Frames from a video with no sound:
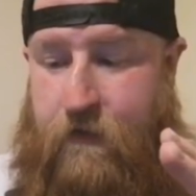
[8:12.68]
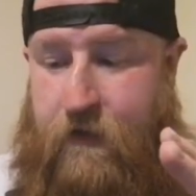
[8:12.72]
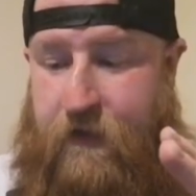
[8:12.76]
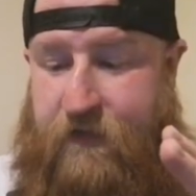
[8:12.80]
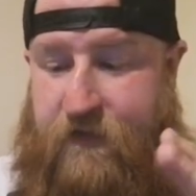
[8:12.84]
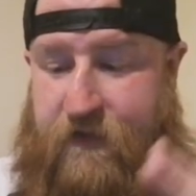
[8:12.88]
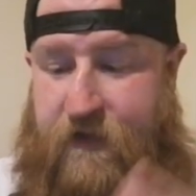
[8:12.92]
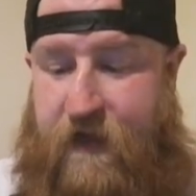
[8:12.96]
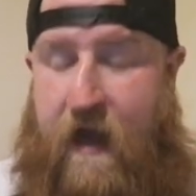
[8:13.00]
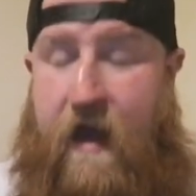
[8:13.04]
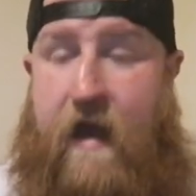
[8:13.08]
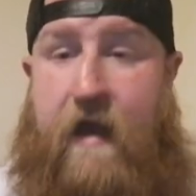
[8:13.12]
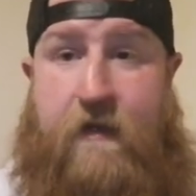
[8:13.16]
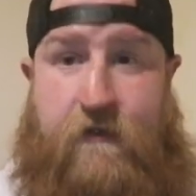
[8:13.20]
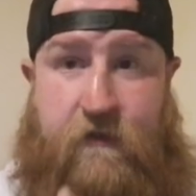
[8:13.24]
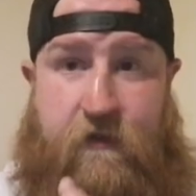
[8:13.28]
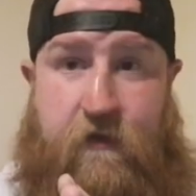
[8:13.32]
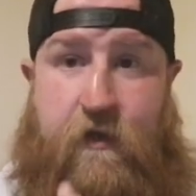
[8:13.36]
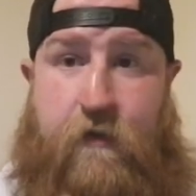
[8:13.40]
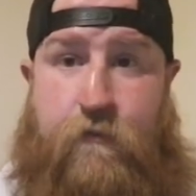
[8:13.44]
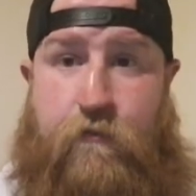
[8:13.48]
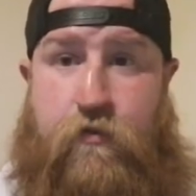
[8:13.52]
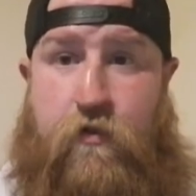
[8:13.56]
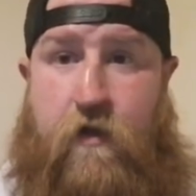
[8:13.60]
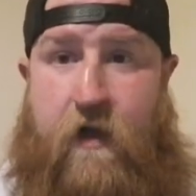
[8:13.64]
This guy is a
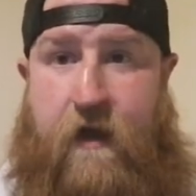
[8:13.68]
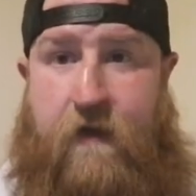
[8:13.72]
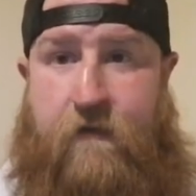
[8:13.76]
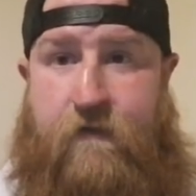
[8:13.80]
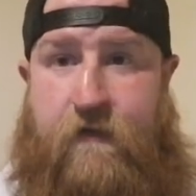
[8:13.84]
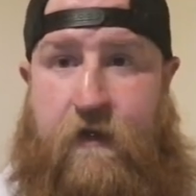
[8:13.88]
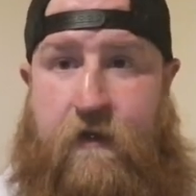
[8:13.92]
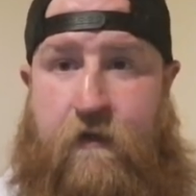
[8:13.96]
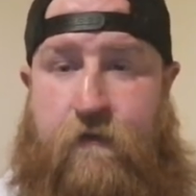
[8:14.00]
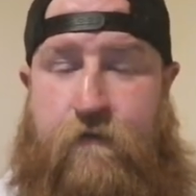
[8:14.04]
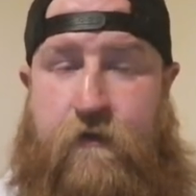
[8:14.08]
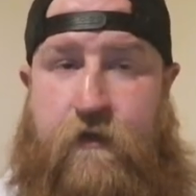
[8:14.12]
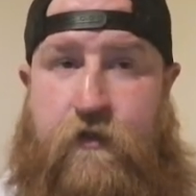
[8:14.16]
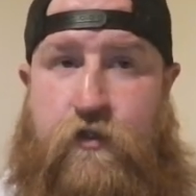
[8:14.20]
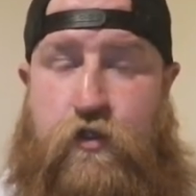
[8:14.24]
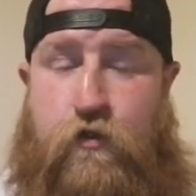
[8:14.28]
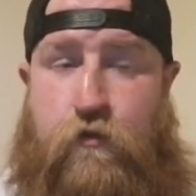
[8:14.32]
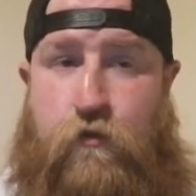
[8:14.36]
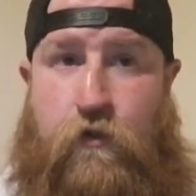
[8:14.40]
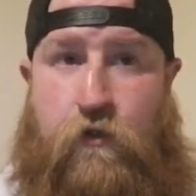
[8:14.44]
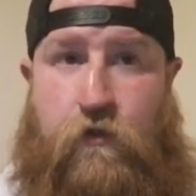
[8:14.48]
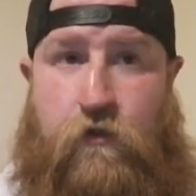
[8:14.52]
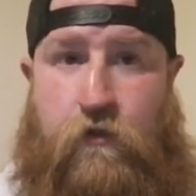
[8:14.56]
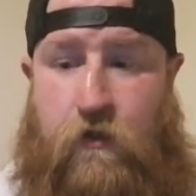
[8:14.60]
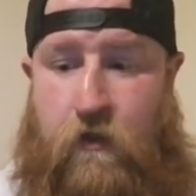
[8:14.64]
depraved
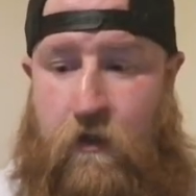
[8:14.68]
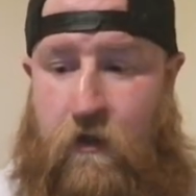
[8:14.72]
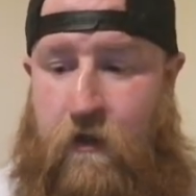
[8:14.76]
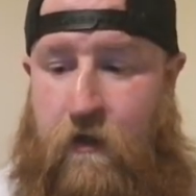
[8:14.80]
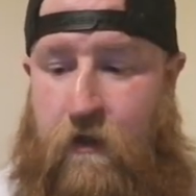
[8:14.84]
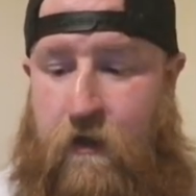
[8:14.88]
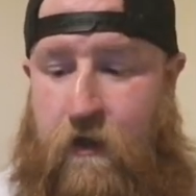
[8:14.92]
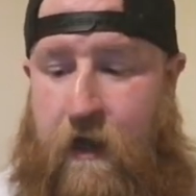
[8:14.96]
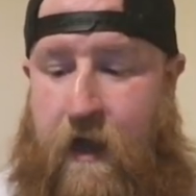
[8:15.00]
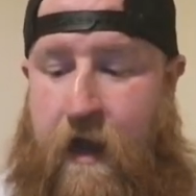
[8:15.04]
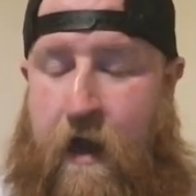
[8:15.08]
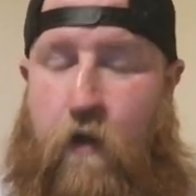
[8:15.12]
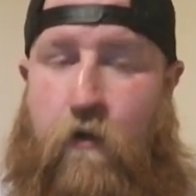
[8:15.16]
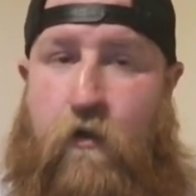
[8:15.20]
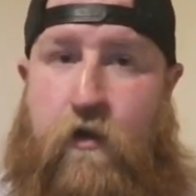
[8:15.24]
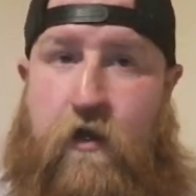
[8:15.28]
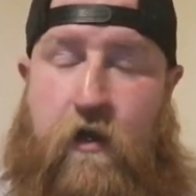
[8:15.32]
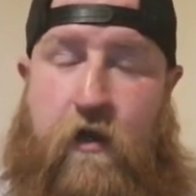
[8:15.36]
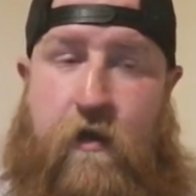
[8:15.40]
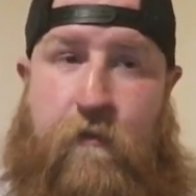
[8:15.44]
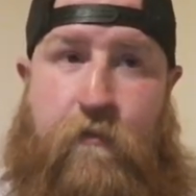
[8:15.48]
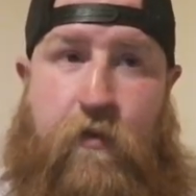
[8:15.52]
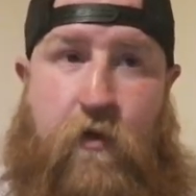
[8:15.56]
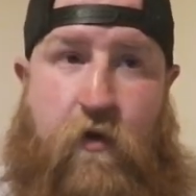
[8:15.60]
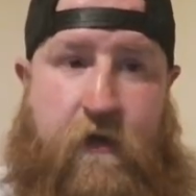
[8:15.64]
individual. How
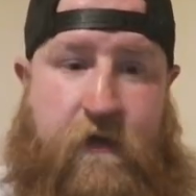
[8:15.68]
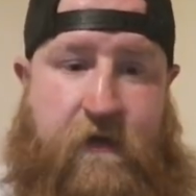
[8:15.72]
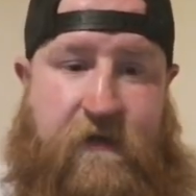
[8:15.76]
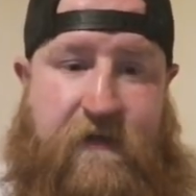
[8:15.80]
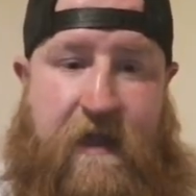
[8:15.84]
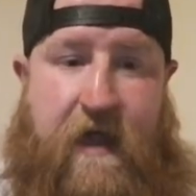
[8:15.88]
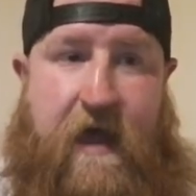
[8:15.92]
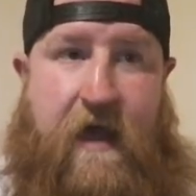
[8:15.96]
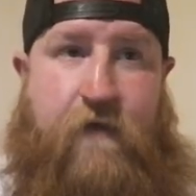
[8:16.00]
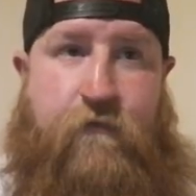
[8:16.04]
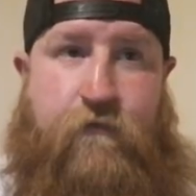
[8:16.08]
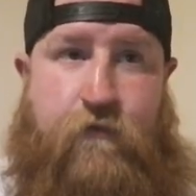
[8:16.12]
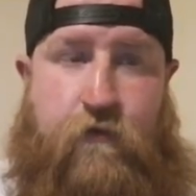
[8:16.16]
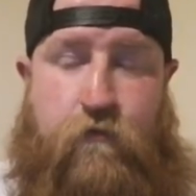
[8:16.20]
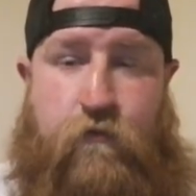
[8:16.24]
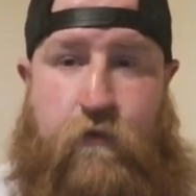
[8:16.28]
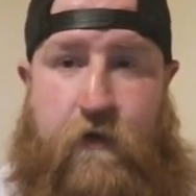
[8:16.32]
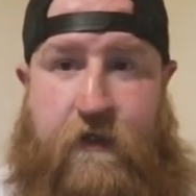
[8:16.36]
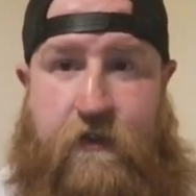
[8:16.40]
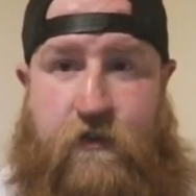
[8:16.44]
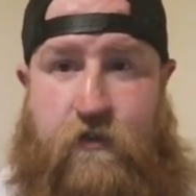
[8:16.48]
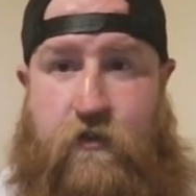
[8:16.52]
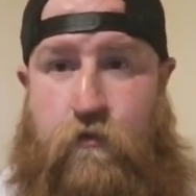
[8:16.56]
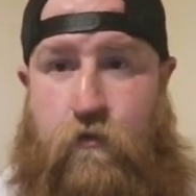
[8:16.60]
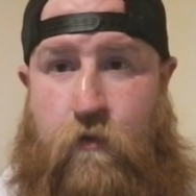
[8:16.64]
can it put his life at
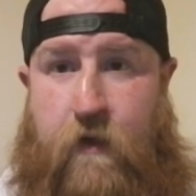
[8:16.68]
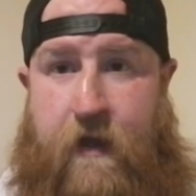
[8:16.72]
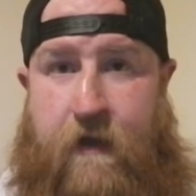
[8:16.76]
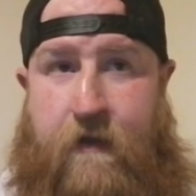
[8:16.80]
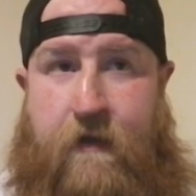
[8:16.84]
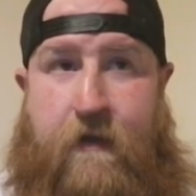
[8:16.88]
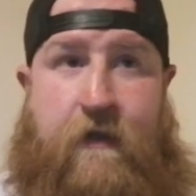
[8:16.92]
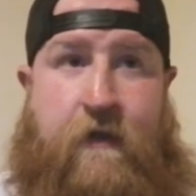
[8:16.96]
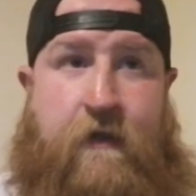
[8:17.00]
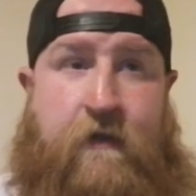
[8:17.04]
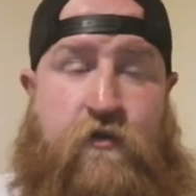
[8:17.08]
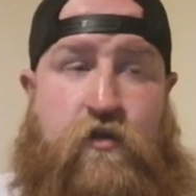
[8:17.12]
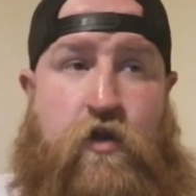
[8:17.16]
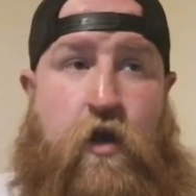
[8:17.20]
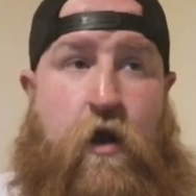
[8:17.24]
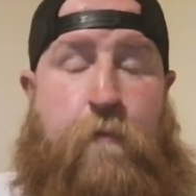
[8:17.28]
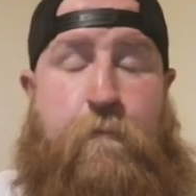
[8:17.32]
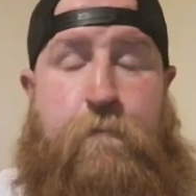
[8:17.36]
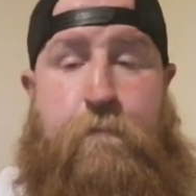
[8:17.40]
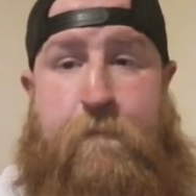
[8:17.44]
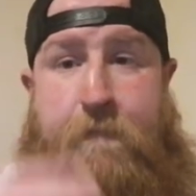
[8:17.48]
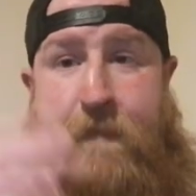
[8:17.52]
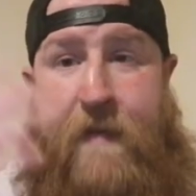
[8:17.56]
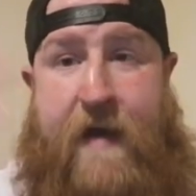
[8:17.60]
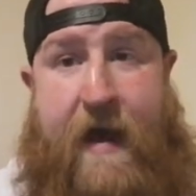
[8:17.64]
risk when he's
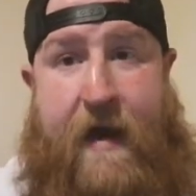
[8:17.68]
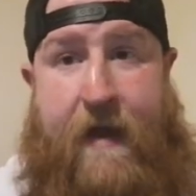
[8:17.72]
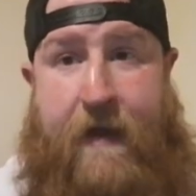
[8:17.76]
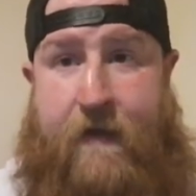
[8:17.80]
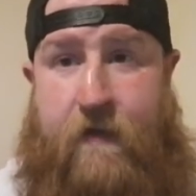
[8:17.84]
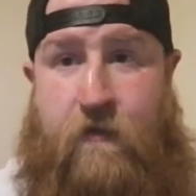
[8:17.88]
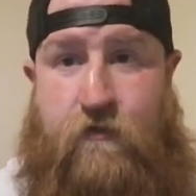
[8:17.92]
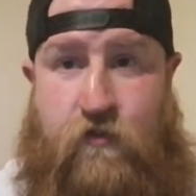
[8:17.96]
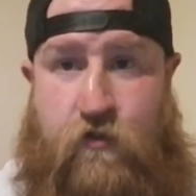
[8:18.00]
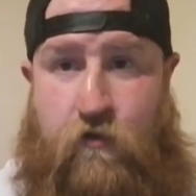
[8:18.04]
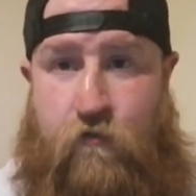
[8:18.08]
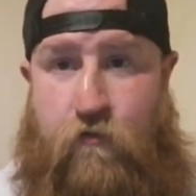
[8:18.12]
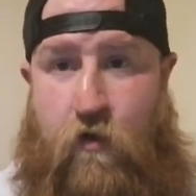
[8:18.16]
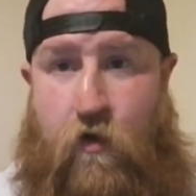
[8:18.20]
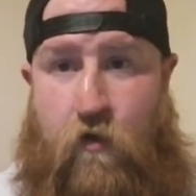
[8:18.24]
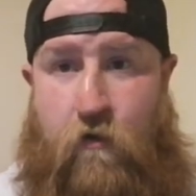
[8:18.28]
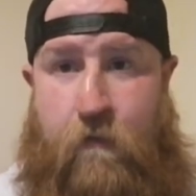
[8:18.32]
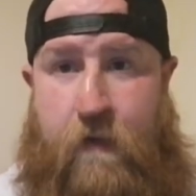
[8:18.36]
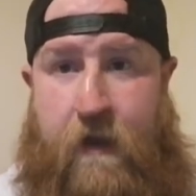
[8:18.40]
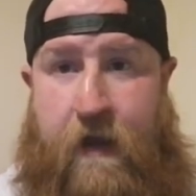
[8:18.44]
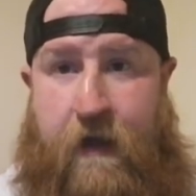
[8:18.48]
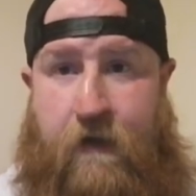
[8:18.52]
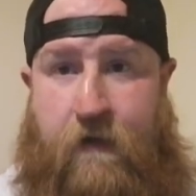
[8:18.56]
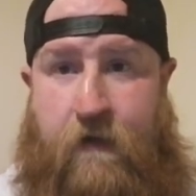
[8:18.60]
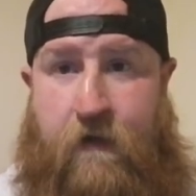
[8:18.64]
gone back to
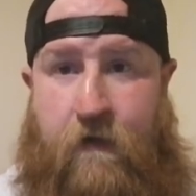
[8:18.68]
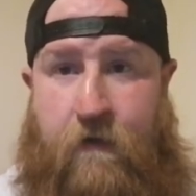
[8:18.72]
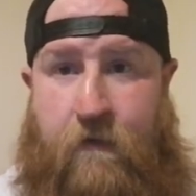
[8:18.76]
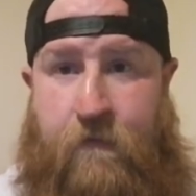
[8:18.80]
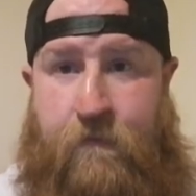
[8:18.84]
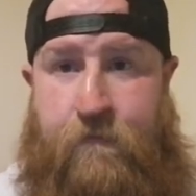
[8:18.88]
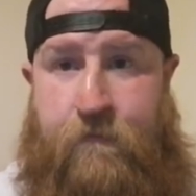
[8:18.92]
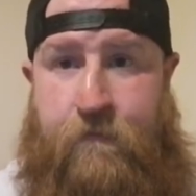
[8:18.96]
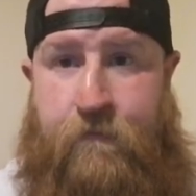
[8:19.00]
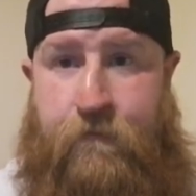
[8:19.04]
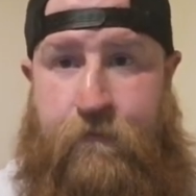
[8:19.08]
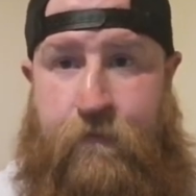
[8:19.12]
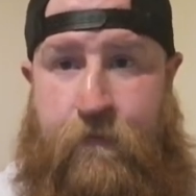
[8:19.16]
Romania?